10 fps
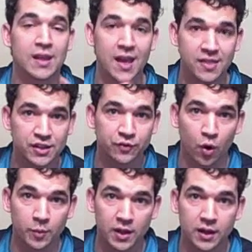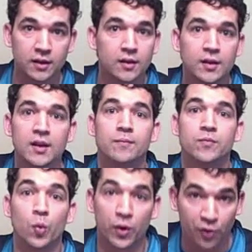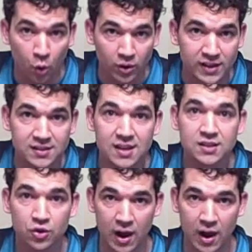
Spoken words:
In this formula, with only 6